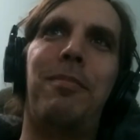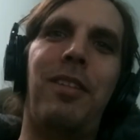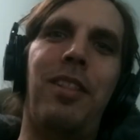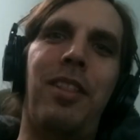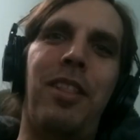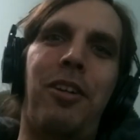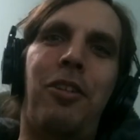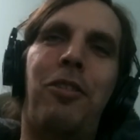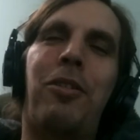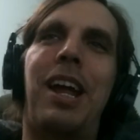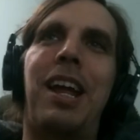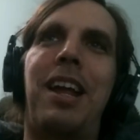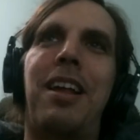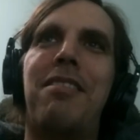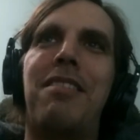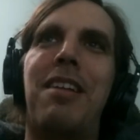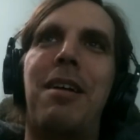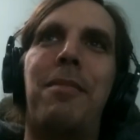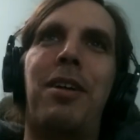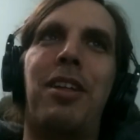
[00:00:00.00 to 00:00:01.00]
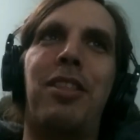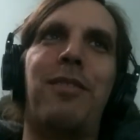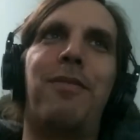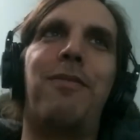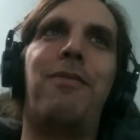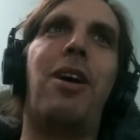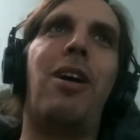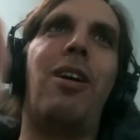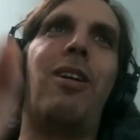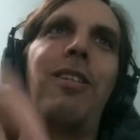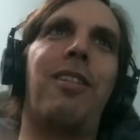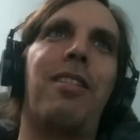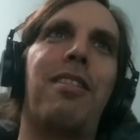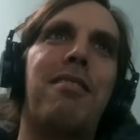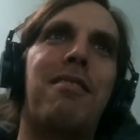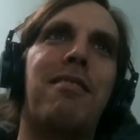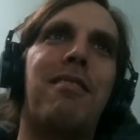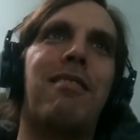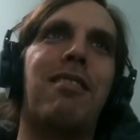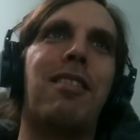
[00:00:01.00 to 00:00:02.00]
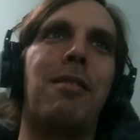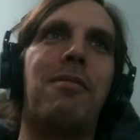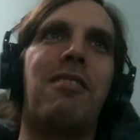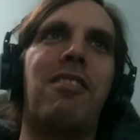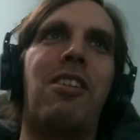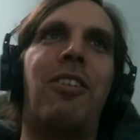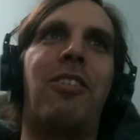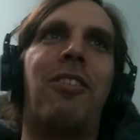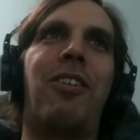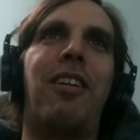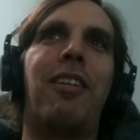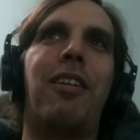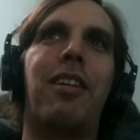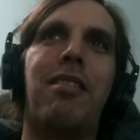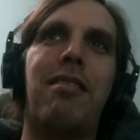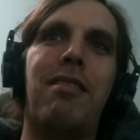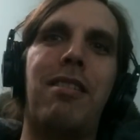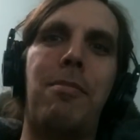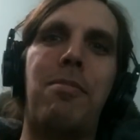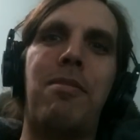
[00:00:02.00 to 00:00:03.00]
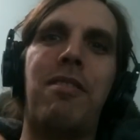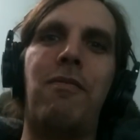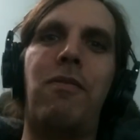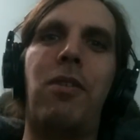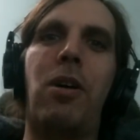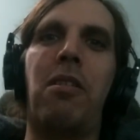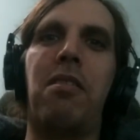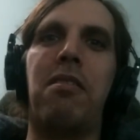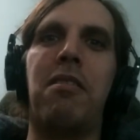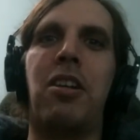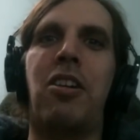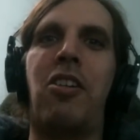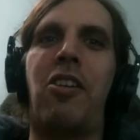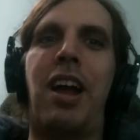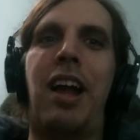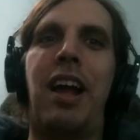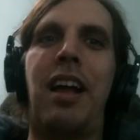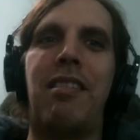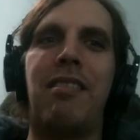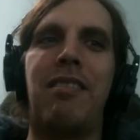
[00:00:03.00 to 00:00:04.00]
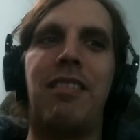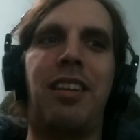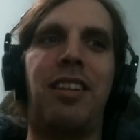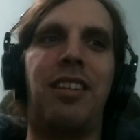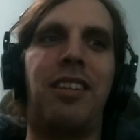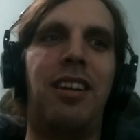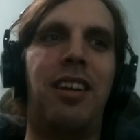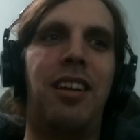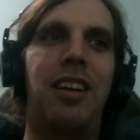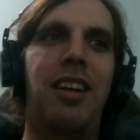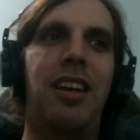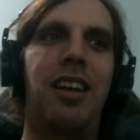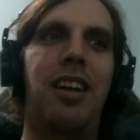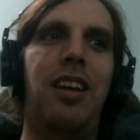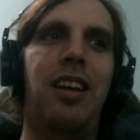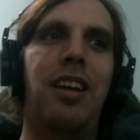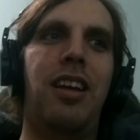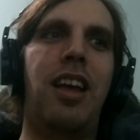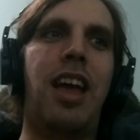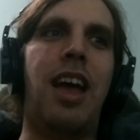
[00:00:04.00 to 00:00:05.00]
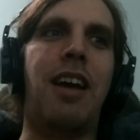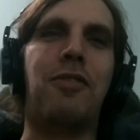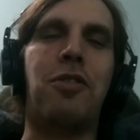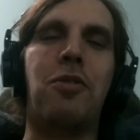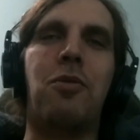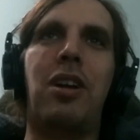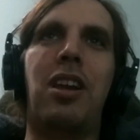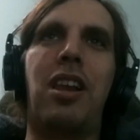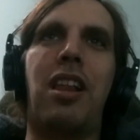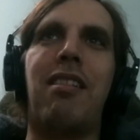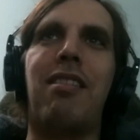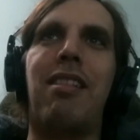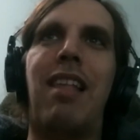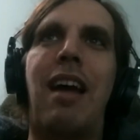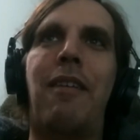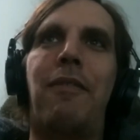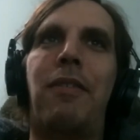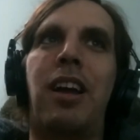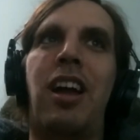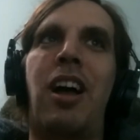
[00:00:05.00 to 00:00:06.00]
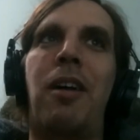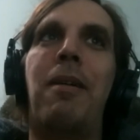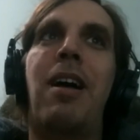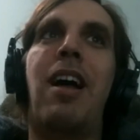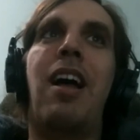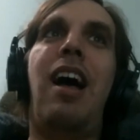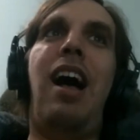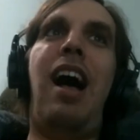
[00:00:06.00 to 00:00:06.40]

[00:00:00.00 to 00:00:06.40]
the crank stepmother falls, slips and falls on her ass, and everyone is laughing up.